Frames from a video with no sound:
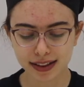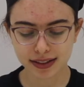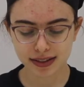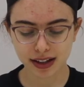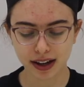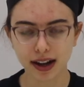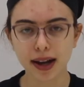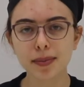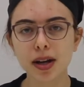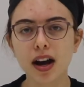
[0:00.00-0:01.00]
this
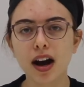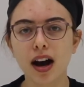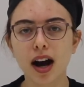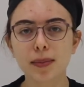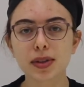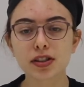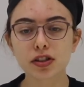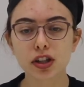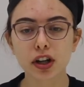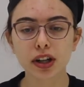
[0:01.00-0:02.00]
time. This
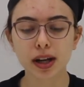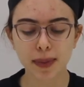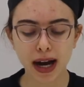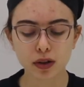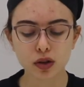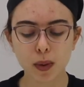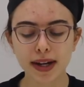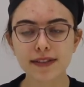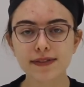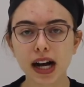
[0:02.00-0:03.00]
took about
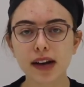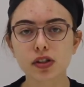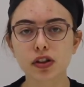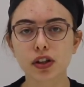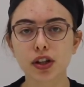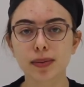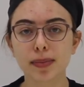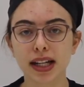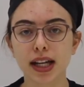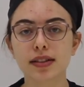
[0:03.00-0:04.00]
25 to 30
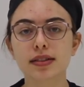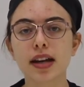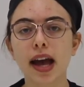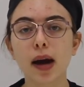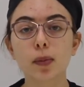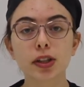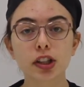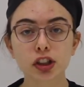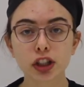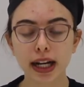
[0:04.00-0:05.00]
minutes. And when
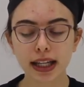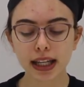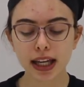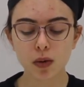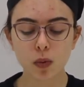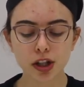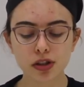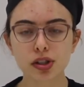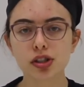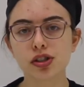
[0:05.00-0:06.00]
you're checking it, what
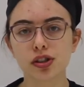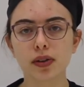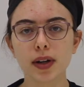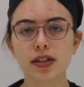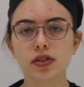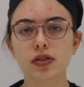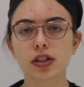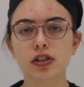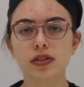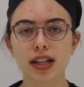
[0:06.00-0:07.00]
you can do is you
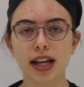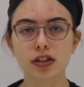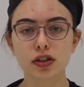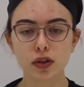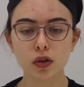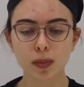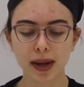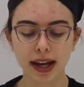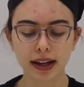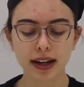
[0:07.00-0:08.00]
can use a
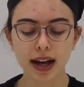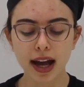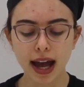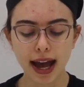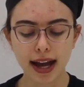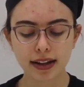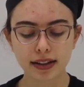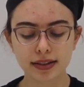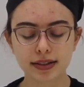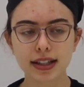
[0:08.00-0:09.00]
toothpick and
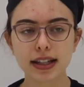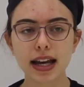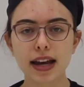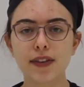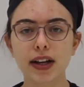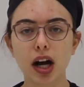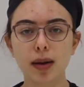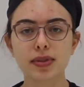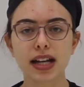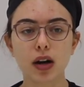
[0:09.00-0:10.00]
see if it
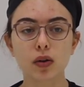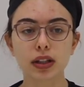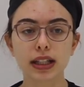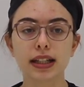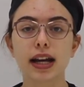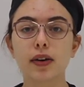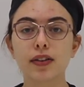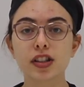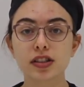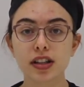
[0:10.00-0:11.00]
comes out clean. Now,
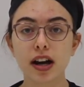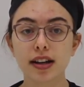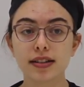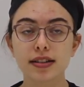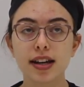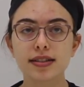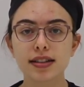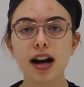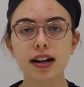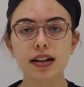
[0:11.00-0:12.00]
if it's
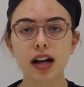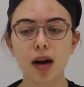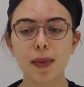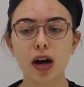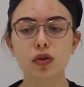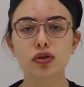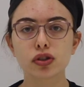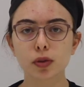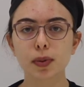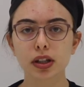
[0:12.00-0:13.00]
not gonna come out
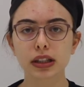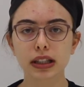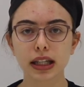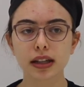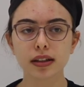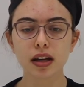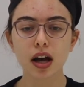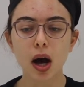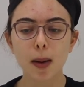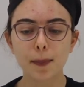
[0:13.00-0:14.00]
super clean,
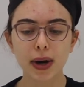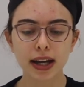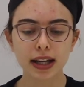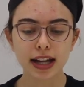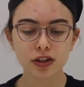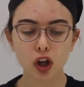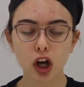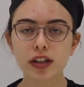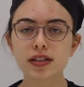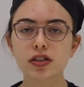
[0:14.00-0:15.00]
but as
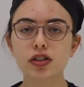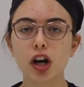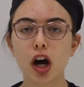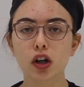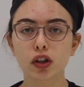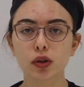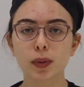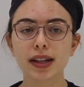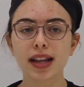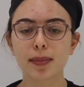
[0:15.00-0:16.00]
long as it's not
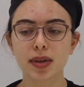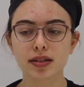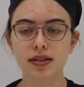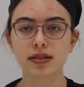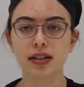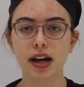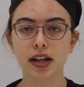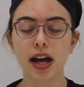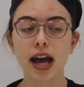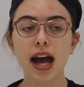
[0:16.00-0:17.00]
gooey, that means it's
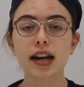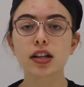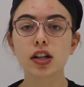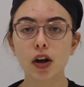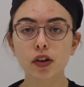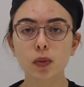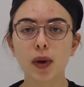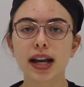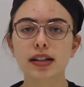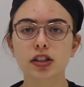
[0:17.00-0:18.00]
done. And another
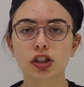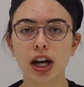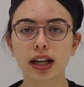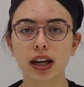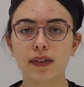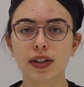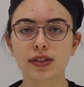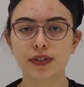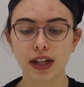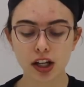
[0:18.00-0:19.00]
way to check if it's
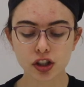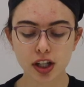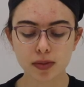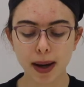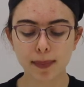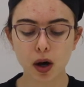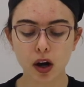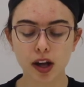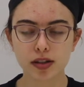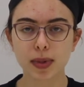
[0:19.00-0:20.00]
finished is by
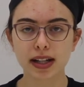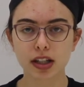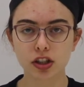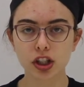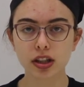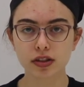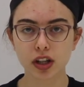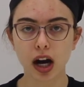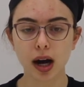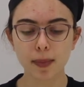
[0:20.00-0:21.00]
touching the
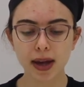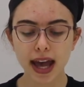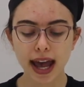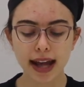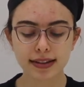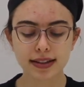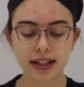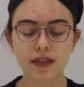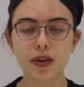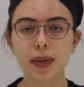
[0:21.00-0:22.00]
top and
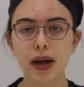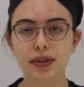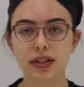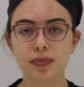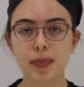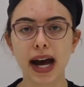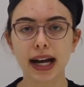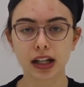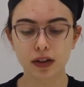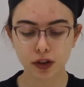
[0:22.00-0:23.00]
seeing if it bounces
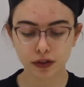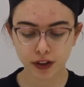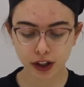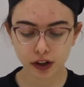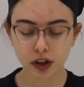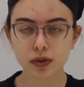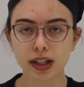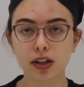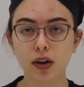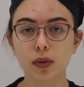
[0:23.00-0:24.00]
back. And if your finger goes
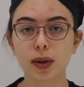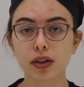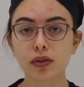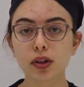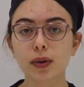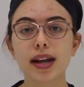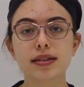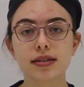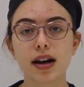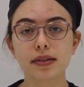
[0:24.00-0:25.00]
in all the way through,
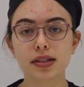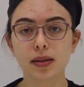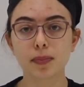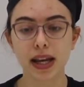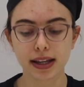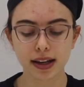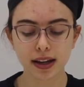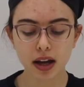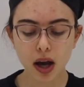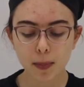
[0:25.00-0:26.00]
it's not done
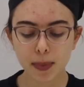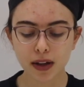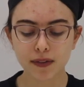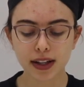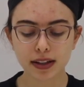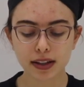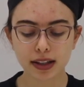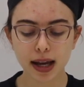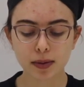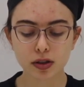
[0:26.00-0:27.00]
baking. But if it
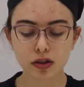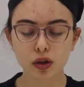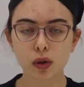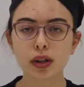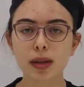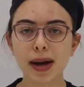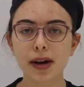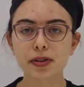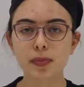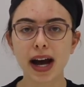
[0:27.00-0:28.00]
can slowly
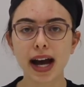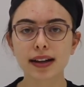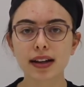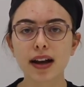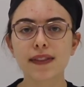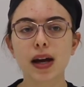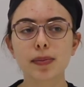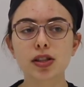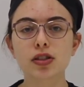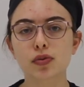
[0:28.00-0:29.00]
bounce back, that
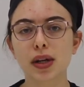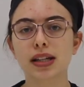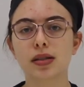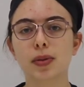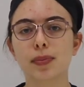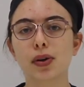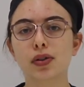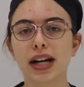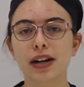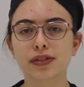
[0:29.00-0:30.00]
means it's ready to be
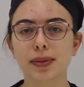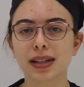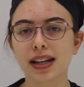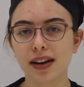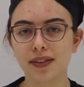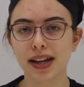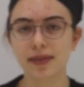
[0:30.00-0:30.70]
pulled out from the oven.